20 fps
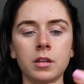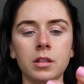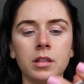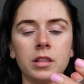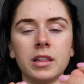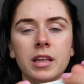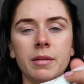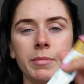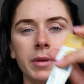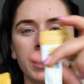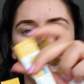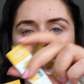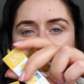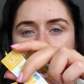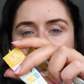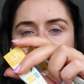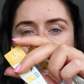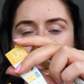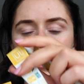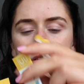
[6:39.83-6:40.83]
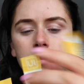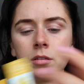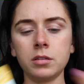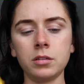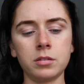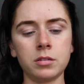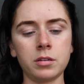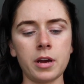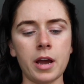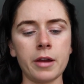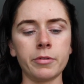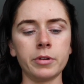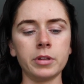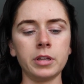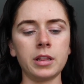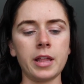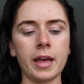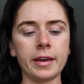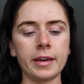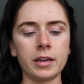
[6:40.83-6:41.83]
lemon one. I
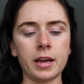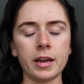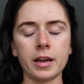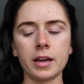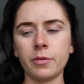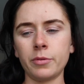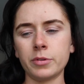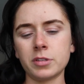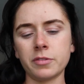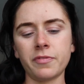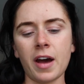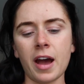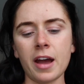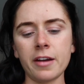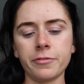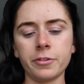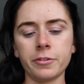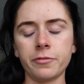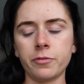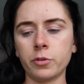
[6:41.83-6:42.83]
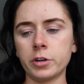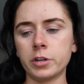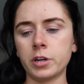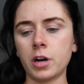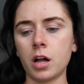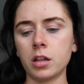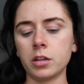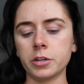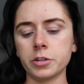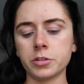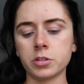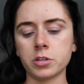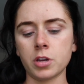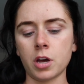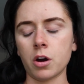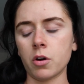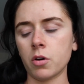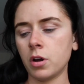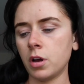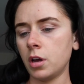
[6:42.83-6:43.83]
really like it. I, it was five for four dollars,
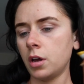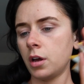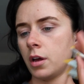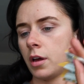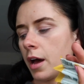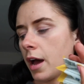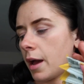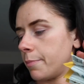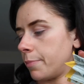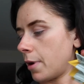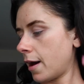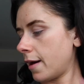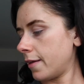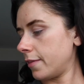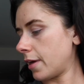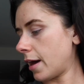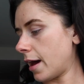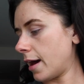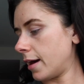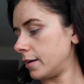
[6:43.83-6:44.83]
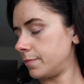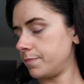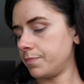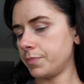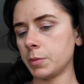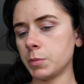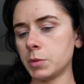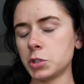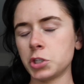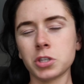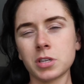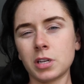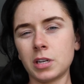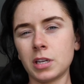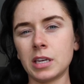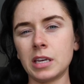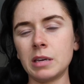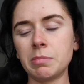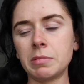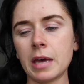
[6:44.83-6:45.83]
so I bought that. I'm just gonna
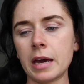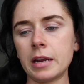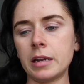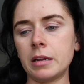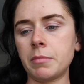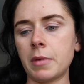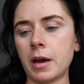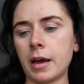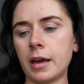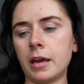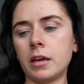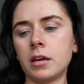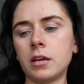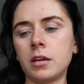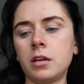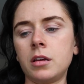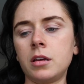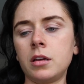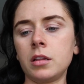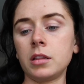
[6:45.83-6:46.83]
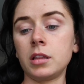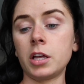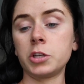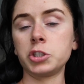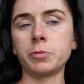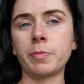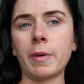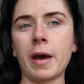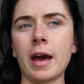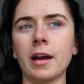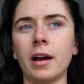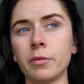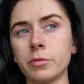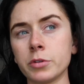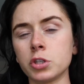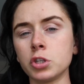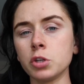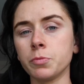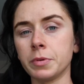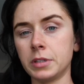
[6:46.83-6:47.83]
keep that in my lunch bag. I was
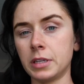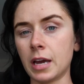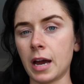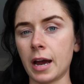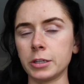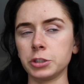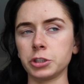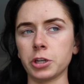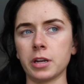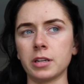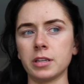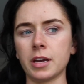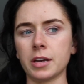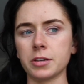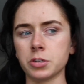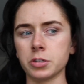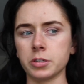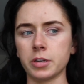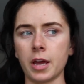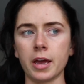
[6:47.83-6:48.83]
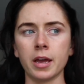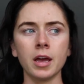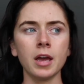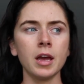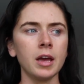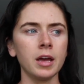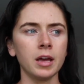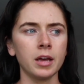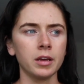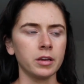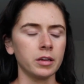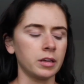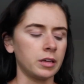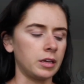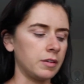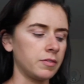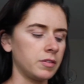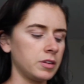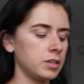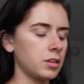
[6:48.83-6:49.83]
super dehydrated yesterday.
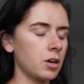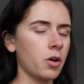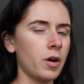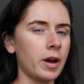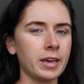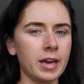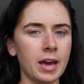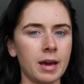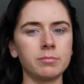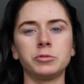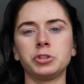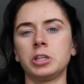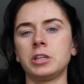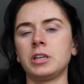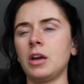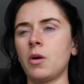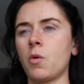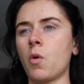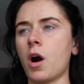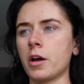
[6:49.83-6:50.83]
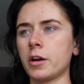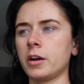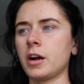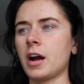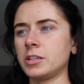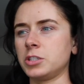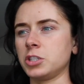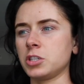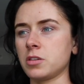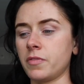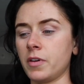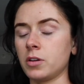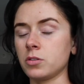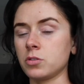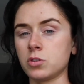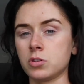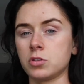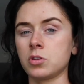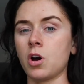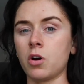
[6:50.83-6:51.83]
Even though I kept drinking water, I just felt
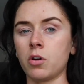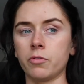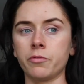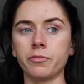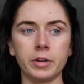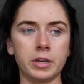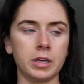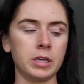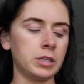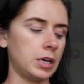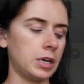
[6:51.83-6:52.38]
so freaking